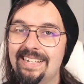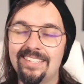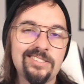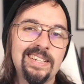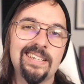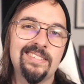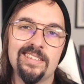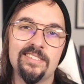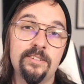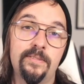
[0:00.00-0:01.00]
doesn't
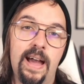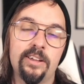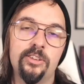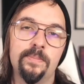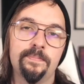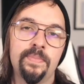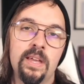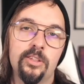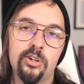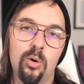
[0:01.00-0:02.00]
exist in a vacuum.
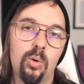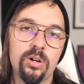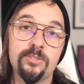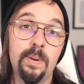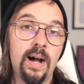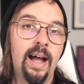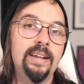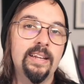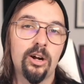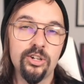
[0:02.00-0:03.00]
The chords
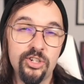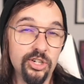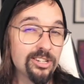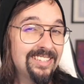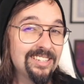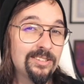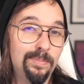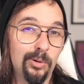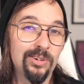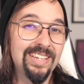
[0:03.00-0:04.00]
behind it are just as
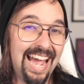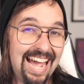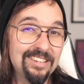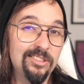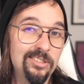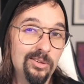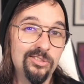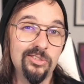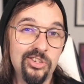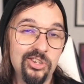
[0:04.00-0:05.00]
important as the
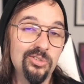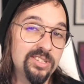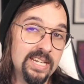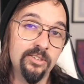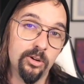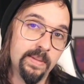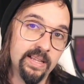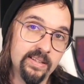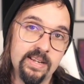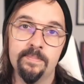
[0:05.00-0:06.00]
notes you choose in your
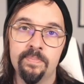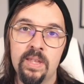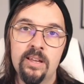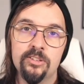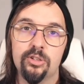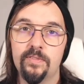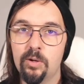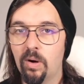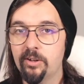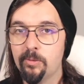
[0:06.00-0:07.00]
melody. So if you
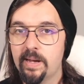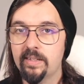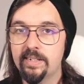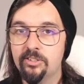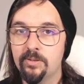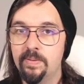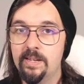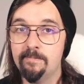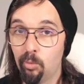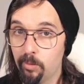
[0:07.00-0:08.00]
want your melodies to be
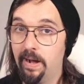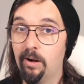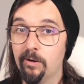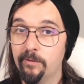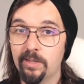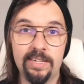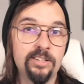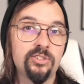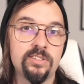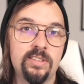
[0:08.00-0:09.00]
more powerful and
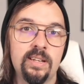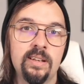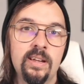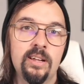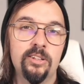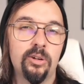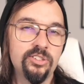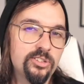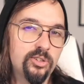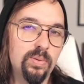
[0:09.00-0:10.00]
interesting, don't
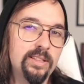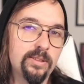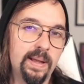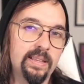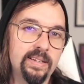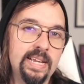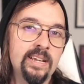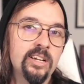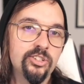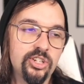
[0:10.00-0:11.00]
just tweak the melody,
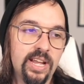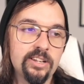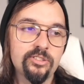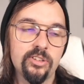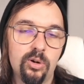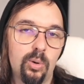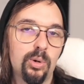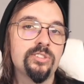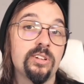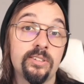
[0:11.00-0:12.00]
change the
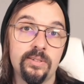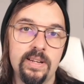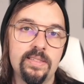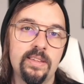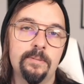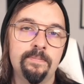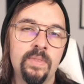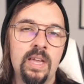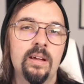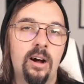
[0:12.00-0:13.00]
chords underneath it.
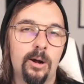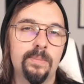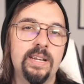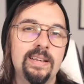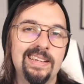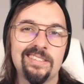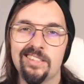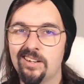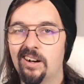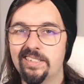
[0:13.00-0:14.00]
Harmony is the
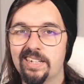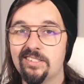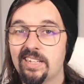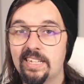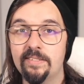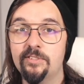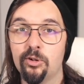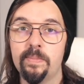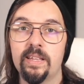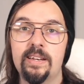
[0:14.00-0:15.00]
context that gives
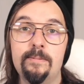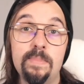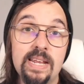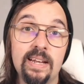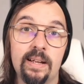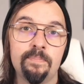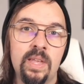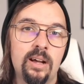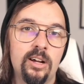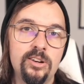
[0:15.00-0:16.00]
your melody meaning.
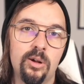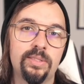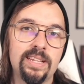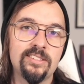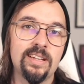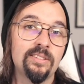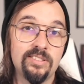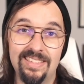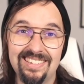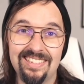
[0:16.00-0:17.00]
A note that sounds
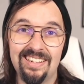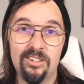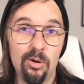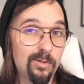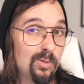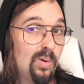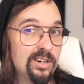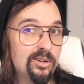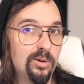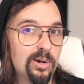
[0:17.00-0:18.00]
dissonant over one
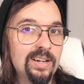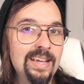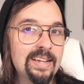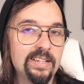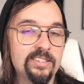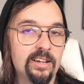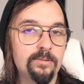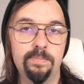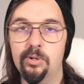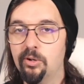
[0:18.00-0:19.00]
chord can
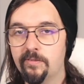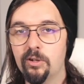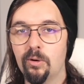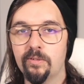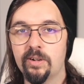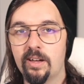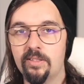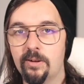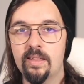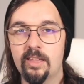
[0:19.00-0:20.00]
sound beautiful over
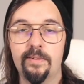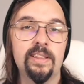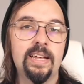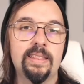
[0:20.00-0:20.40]
another. Think of it like